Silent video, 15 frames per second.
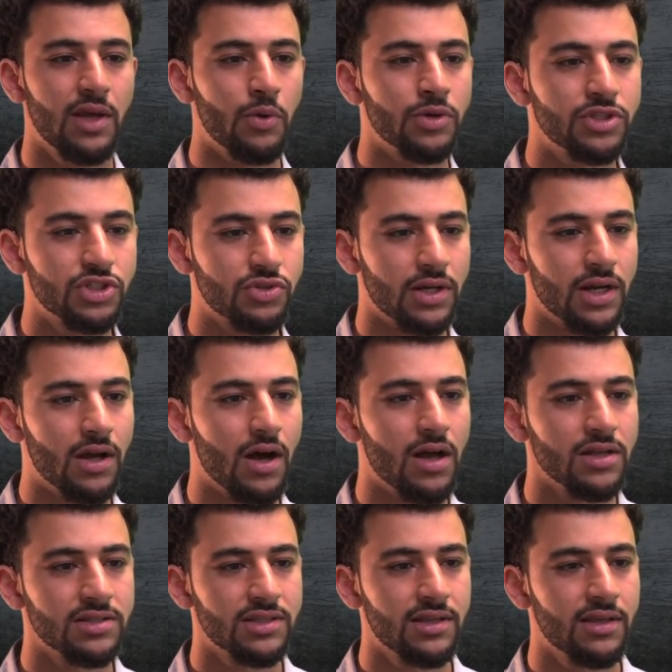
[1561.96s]
They weren't just trying to
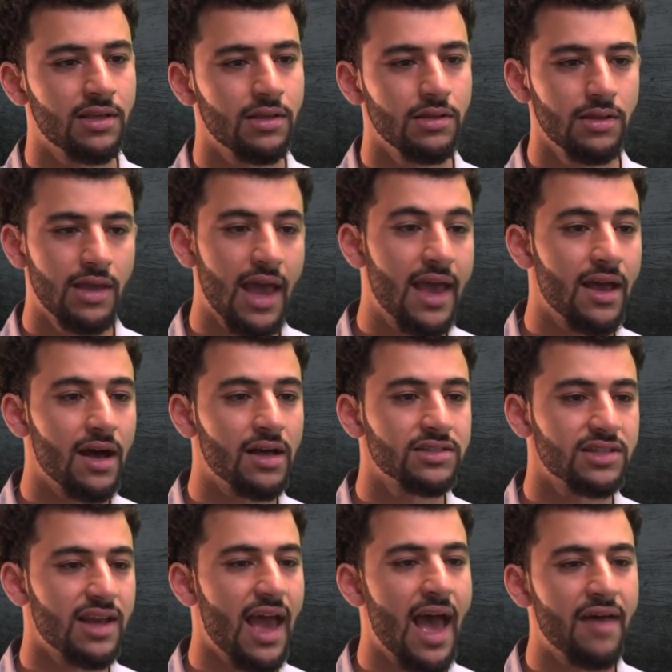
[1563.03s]
cause
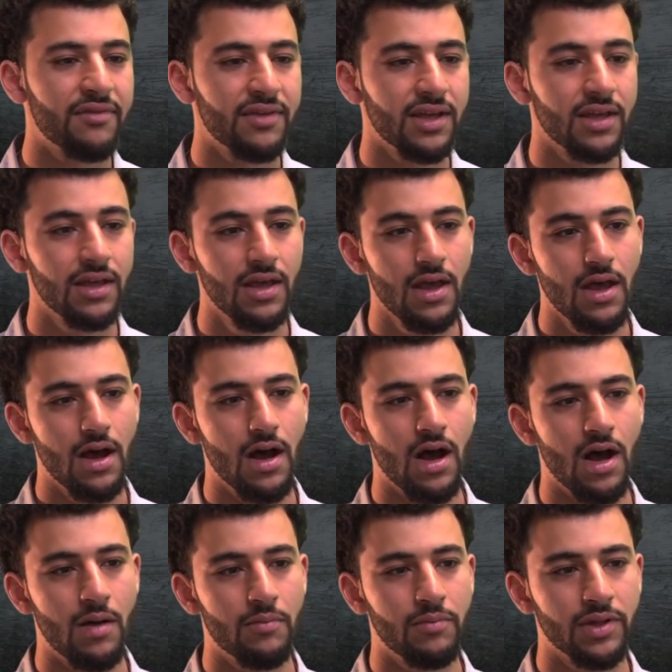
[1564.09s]
chaos and havoc,
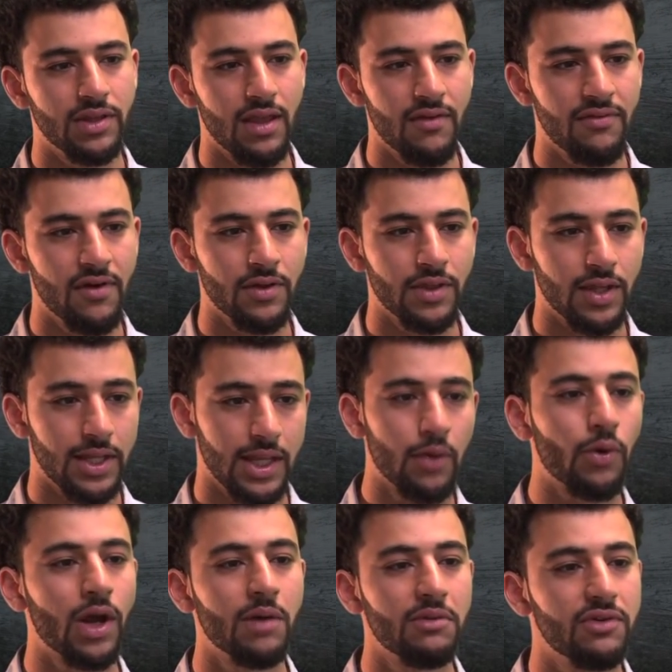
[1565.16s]
but they felt that they
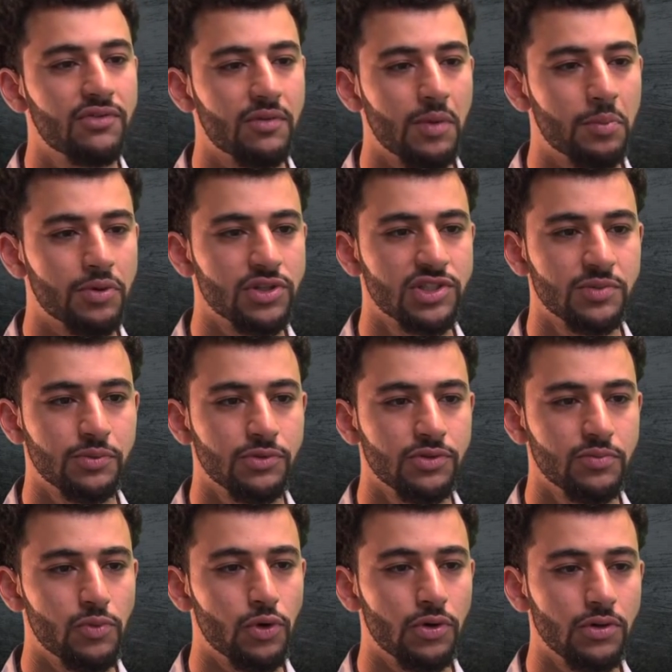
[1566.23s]
were coming from a principled
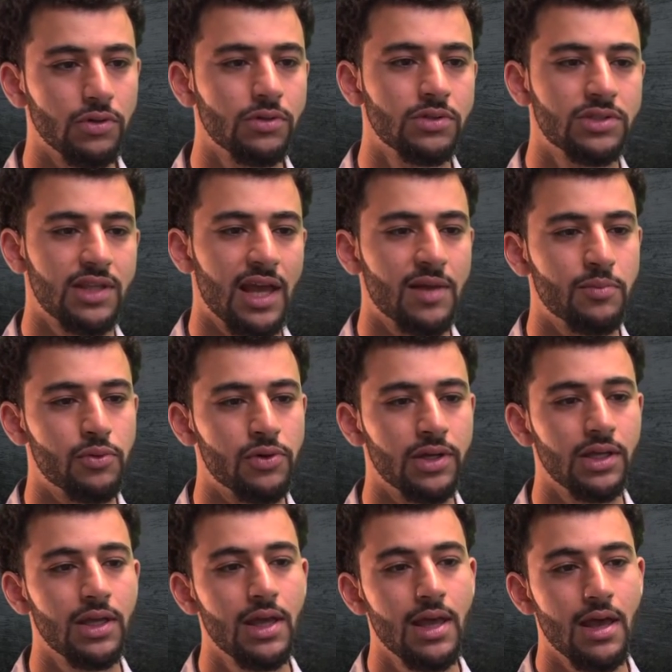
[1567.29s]
moral
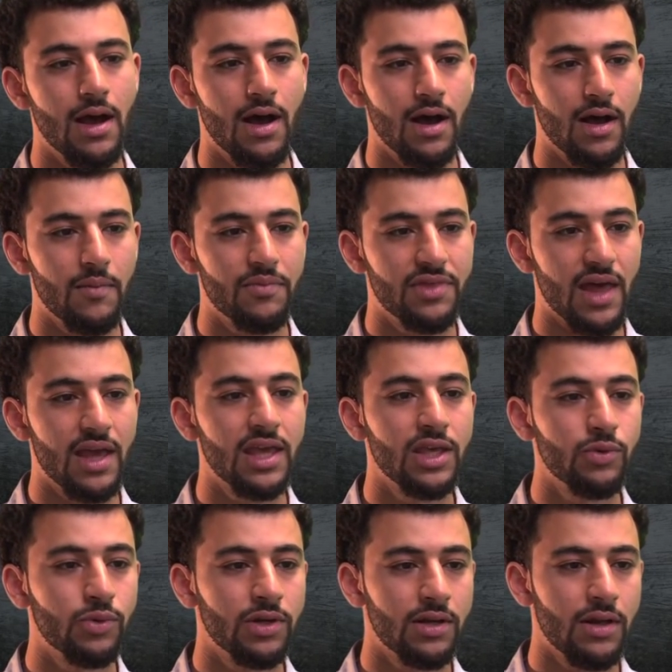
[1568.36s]
standpoint, that he
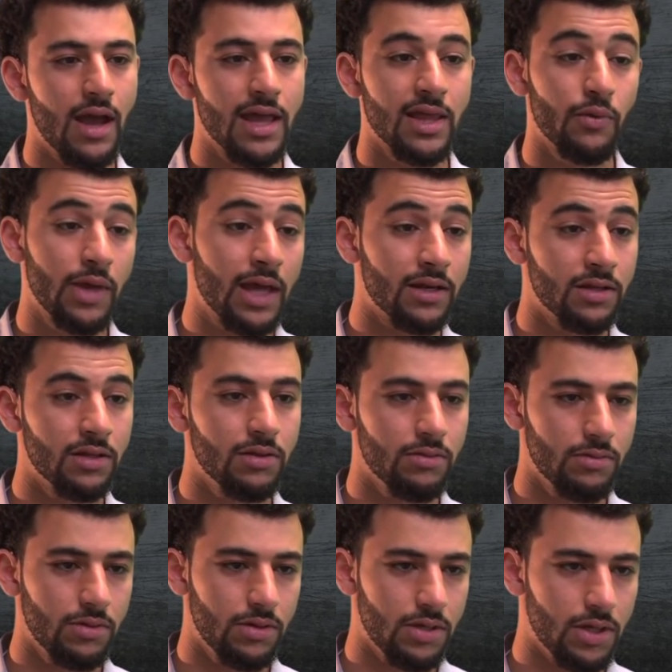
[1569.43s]
would, and that we had,
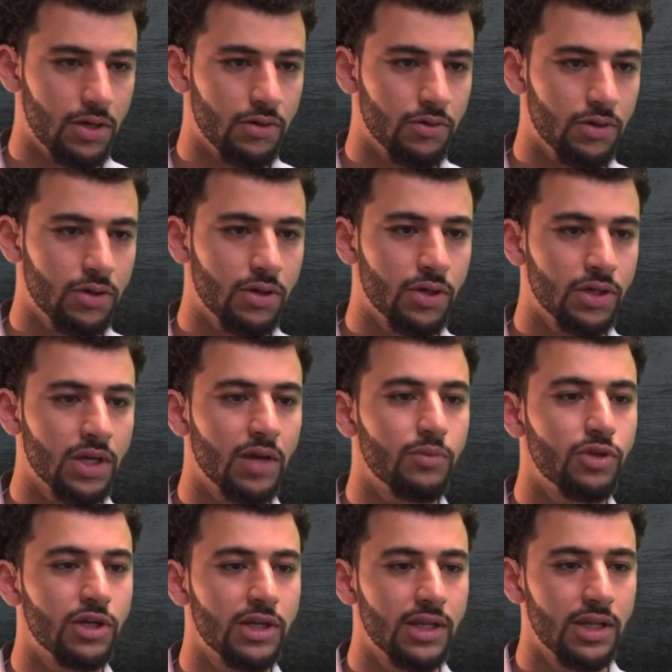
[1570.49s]
you know, good
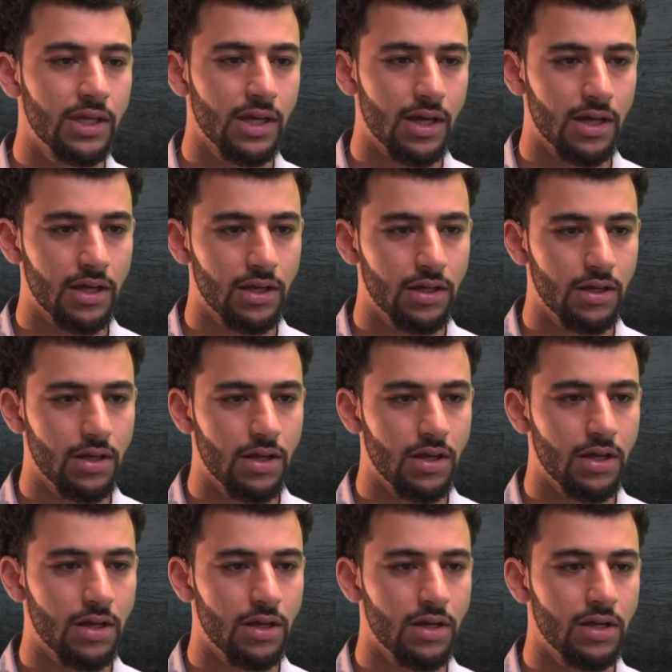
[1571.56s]
community
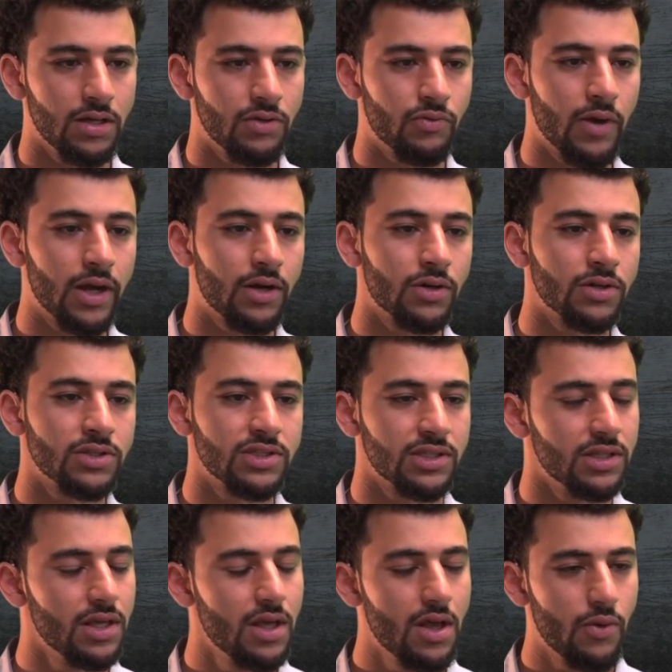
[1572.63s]
records,
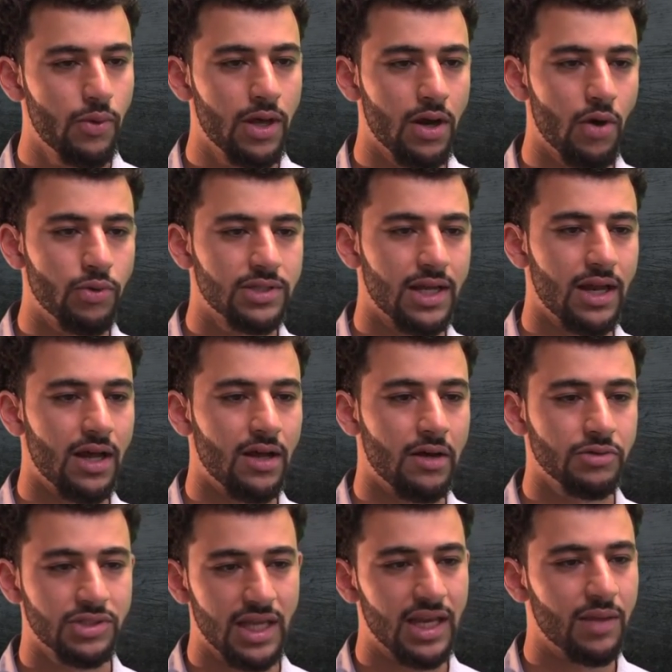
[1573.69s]
and we had always had
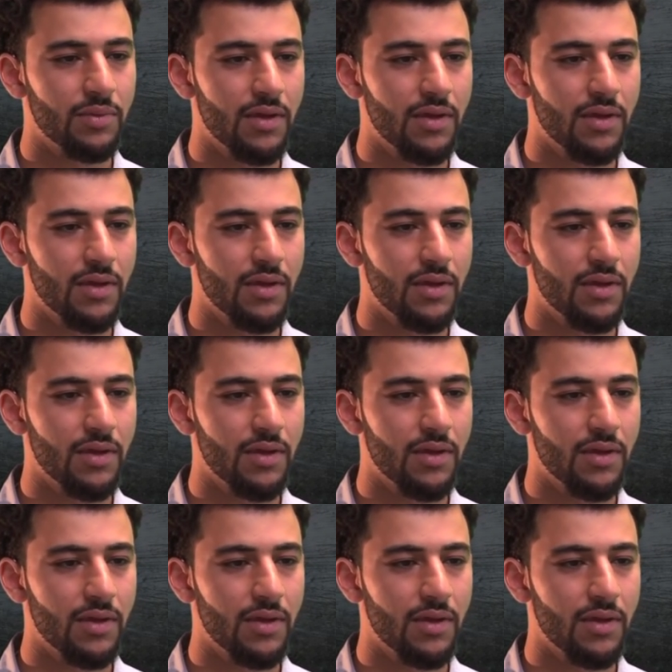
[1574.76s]
outstanding